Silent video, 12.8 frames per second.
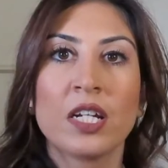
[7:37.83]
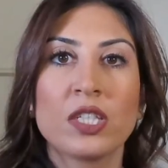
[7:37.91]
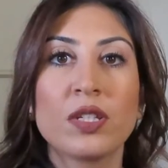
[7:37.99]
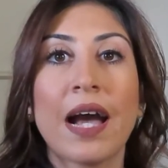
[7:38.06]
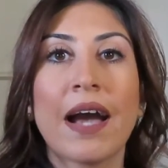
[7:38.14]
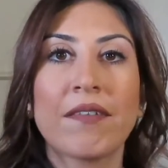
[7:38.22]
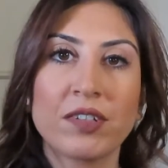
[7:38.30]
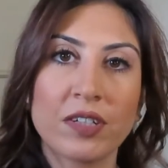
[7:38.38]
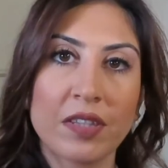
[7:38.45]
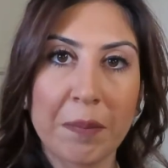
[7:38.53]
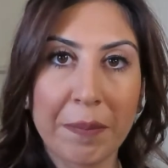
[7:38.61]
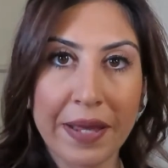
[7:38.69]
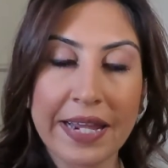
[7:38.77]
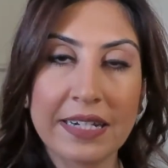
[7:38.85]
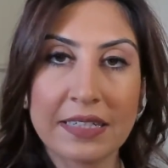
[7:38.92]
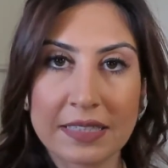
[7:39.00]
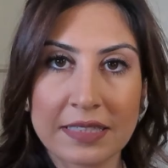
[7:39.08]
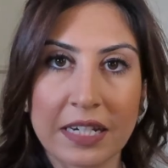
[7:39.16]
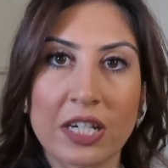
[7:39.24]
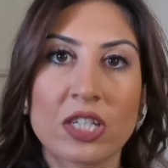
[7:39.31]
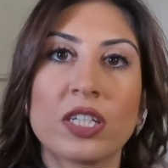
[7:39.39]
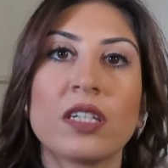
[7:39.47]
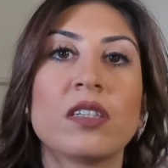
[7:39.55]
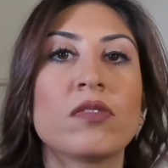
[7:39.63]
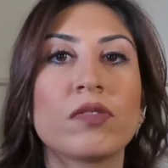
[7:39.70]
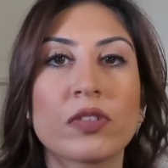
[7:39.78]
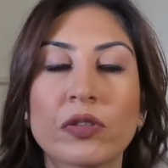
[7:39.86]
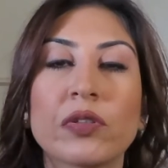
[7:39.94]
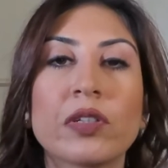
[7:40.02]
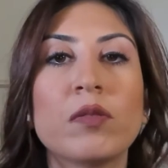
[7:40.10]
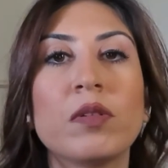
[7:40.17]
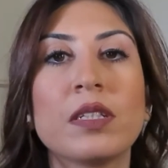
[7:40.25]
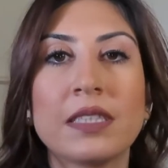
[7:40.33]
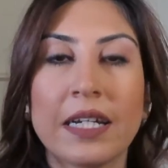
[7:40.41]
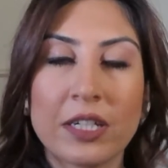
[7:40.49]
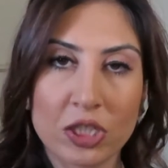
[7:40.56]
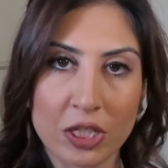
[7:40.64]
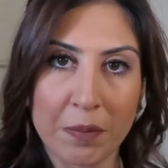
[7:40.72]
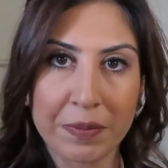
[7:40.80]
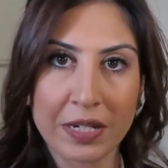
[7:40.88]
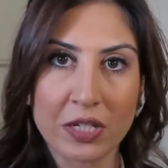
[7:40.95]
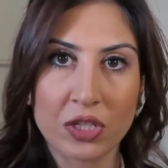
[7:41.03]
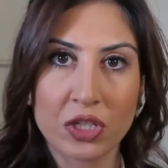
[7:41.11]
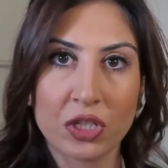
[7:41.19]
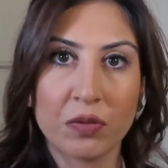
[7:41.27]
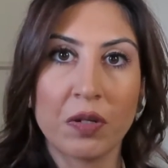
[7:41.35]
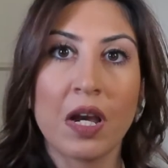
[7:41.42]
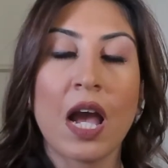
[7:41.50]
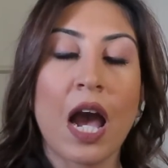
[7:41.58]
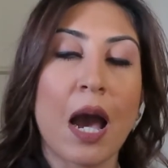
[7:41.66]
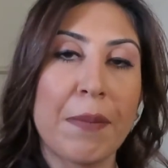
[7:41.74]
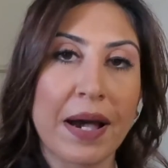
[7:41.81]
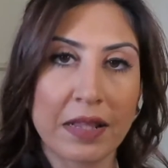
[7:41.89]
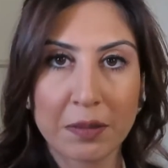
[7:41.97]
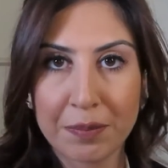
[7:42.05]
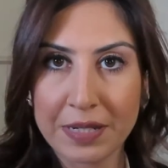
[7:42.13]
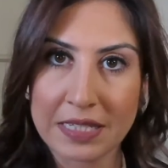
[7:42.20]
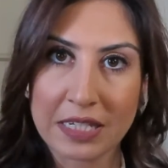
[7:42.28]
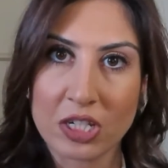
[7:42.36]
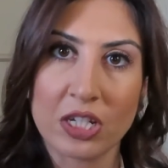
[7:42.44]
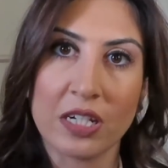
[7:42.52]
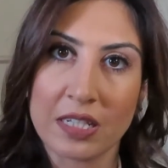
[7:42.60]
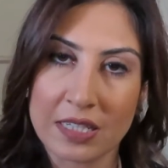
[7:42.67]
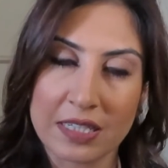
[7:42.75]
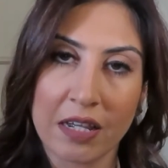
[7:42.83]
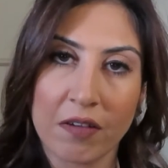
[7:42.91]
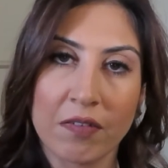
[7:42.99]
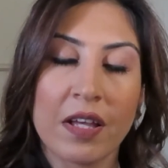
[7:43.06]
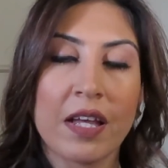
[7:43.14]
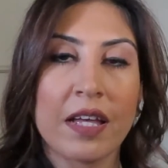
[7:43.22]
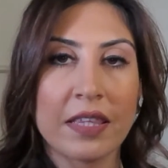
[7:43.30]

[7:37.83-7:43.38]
So after the pay discussion, the recruiter will then jump into about the position itself.